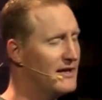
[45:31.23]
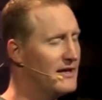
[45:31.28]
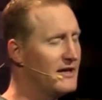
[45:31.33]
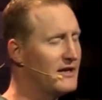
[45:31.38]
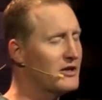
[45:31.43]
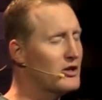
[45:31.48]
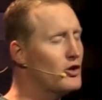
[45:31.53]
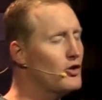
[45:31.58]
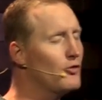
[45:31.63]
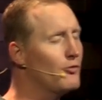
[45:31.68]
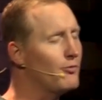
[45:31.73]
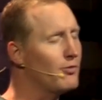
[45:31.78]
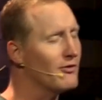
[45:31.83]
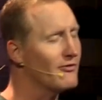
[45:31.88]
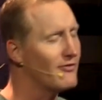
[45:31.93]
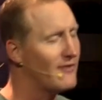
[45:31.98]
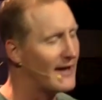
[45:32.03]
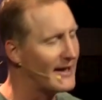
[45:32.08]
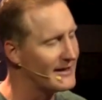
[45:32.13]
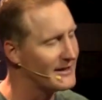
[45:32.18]
You've
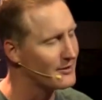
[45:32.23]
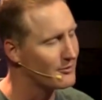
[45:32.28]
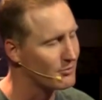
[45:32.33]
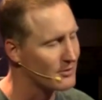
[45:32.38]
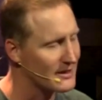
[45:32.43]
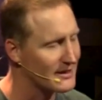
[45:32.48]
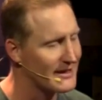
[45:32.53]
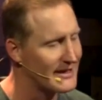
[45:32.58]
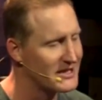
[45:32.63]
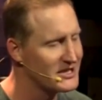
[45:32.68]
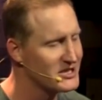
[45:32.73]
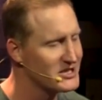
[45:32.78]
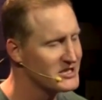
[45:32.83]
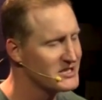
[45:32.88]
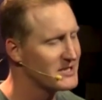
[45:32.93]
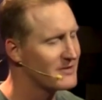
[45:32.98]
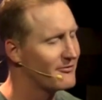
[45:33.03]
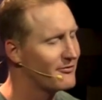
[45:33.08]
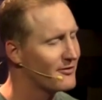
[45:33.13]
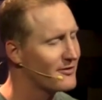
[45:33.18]
provided
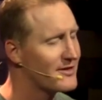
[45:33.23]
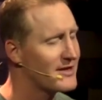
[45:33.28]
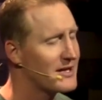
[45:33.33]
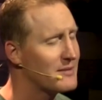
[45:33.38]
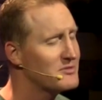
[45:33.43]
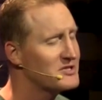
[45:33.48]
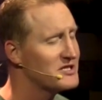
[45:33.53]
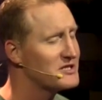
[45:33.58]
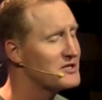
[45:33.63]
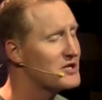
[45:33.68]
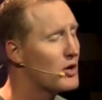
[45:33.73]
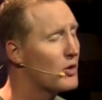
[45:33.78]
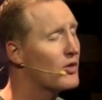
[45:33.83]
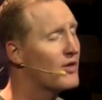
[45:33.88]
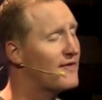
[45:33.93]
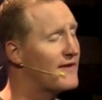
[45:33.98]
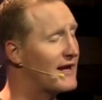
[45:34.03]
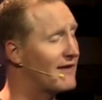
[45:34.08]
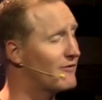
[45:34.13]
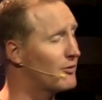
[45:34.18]
relationship for them to know
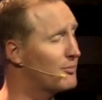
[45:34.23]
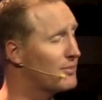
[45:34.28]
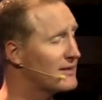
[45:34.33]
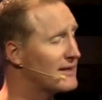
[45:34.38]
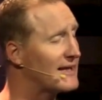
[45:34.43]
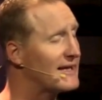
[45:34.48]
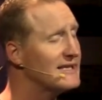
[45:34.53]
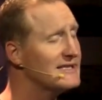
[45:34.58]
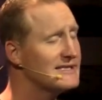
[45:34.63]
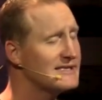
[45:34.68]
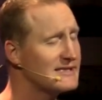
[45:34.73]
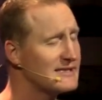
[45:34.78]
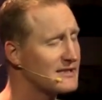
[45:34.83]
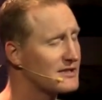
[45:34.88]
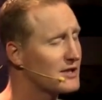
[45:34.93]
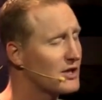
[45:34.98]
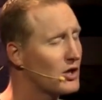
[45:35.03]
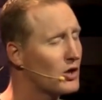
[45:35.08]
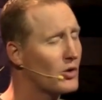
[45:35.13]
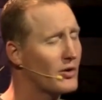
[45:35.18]
that they have a place to
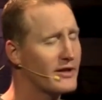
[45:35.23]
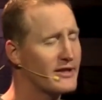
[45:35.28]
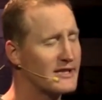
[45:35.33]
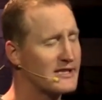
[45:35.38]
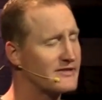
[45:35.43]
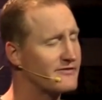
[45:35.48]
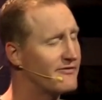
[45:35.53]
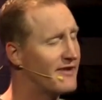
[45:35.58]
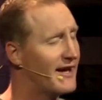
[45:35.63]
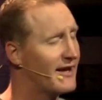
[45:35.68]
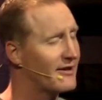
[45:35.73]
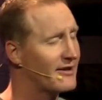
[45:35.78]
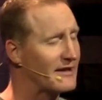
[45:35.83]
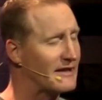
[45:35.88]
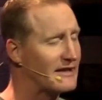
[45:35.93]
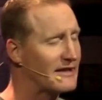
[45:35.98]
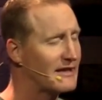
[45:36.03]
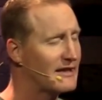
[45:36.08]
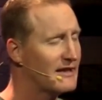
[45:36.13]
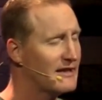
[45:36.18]
go in this valley.
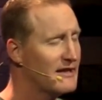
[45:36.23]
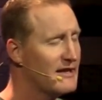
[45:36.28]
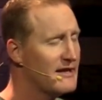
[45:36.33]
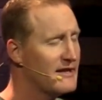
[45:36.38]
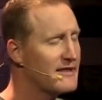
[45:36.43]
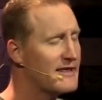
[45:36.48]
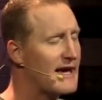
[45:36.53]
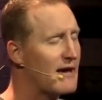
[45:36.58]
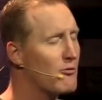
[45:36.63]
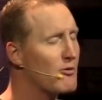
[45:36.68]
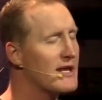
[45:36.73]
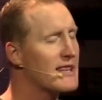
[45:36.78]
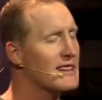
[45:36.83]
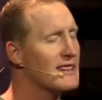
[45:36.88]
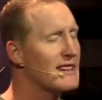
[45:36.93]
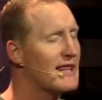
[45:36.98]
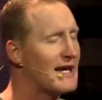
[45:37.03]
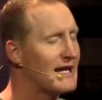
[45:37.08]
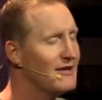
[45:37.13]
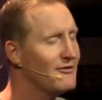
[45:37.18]
That when
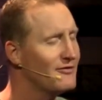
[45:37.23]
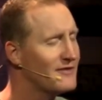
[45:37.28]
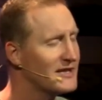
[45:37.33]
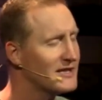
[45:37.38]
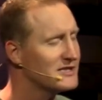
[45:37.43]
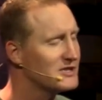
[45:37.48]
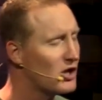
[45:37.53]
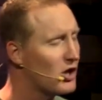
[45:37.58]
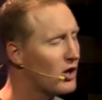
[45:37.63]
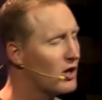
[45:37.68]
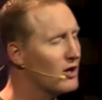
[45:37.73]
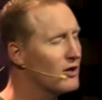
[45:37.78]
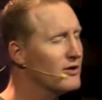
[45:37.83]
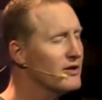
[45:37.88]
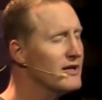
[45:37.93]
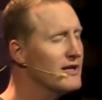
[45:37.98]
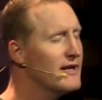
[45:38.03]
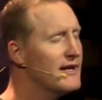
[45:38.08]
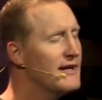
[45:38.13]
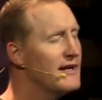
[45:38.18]
life gets
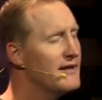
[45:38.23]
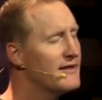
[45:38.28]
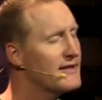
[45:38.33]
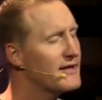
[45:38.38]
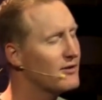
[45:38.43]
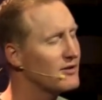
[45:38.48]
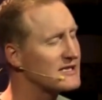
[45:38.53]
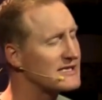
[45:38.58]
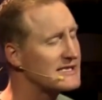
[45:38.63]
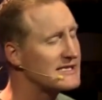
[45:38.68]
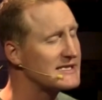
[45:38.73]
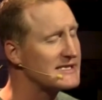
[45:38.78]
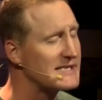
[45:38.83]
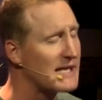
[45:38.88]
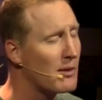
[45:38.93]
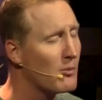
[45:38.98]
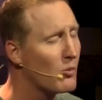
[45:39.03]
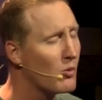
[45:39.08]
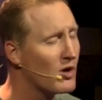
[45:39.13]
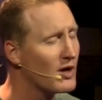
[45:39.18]
hard, there is
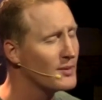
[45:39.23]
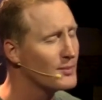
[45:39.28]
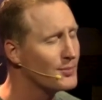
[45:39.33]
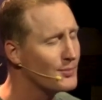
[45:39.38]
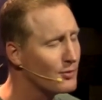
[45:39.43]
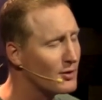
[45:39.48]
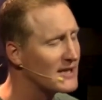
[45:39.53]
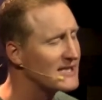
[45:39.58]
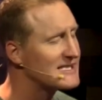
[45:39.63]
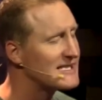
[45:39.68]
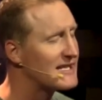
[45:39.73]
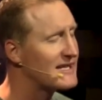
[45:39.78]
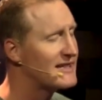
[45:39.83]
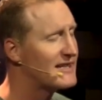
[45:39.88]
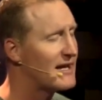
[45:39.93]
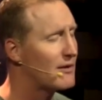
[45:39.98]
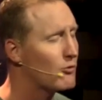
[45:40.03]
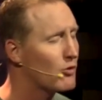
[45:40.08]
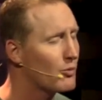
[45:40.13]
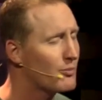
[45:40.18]
someone present
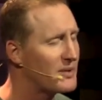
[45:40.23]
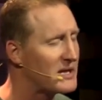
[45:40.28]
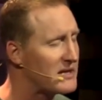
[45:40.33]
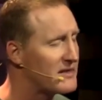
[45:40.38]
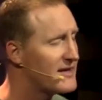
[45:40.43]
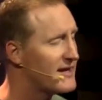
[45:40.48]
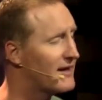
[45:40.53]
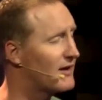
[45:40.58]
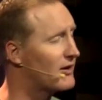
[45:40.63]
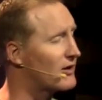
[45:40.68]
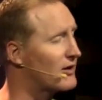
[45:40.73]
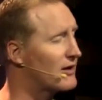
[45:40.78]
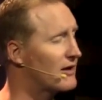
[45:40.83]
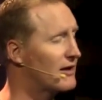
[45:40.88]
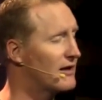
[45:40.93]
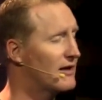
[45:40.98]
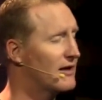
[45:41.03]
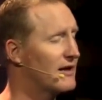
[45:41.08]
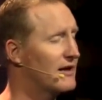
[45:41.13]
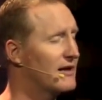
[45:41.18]
that will be there.
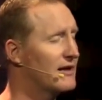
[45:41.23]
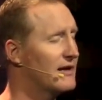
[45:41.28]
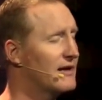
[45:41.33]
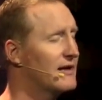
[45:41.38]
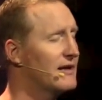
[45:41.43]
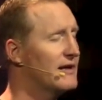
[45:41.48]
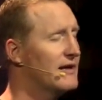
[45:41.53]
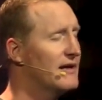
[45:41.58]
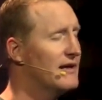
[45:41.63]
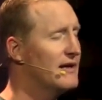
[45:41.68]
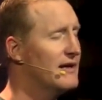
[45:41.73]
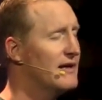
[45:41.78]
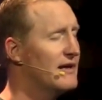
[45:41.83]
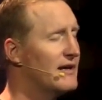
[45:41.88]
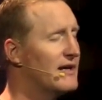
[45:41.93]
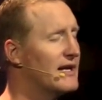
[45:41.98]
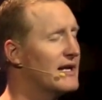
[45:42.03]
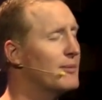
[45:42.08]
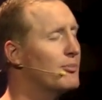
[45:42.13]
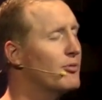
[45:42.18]

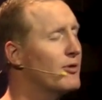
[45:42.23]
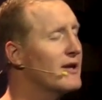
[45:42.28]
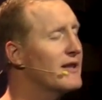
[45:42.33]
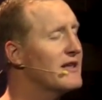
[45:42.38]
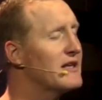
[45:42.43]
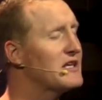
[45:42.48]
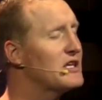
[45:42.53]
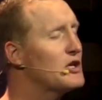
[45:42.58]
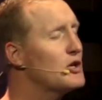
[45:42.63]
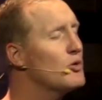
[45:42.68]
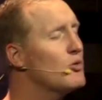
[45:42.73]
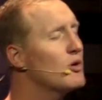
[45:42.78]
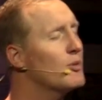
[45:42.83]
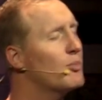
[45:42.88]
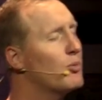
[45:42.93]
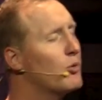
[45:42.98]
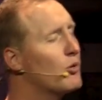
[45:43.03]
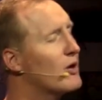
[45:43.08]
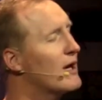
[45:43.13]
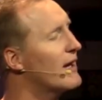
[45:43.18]
God, I pray that you would
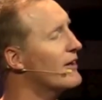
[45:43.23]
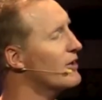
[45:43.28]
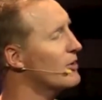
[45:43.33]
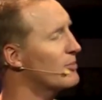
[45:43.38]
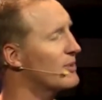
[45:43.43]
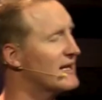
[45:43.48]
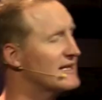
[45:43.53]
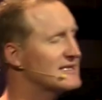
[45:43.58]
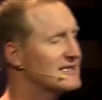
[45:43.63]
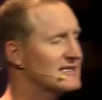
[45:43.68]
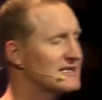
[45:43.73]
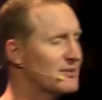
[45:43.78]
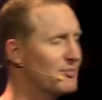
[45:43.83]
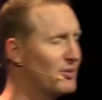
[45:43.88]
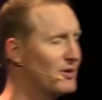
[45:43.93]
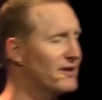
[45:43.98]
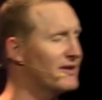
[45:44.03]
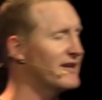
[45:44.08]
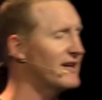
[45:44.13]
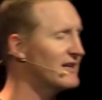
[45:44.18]
pour out your blessings
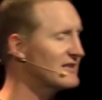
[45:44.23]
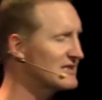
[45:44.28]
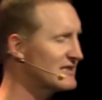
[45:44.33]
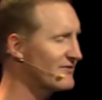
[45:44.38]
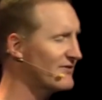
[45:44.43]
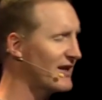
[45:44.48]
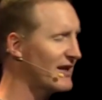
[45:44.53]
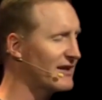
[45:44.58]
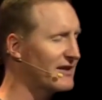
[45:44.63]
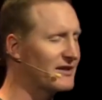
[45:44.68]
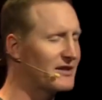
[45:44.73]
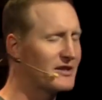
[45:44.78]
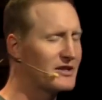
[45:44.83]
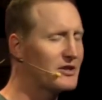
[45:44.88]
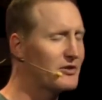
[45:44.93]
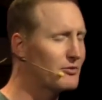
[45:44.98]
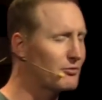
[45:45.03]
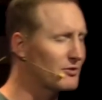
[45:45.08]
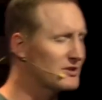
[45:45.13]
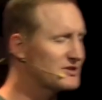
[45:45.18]
upon the LC Valley, the
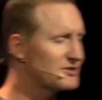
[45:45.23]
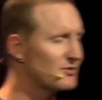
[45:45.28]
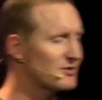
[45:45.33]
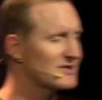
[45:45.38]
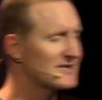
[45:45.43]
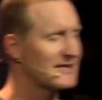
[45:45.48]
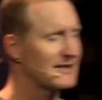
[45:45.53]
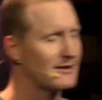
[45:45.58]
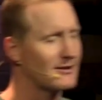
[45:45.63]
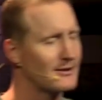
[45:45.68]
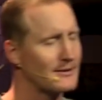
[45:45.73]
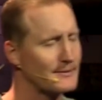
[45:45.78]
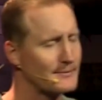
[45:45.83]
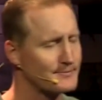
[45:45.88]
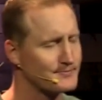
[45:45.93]
Youth Resource Center.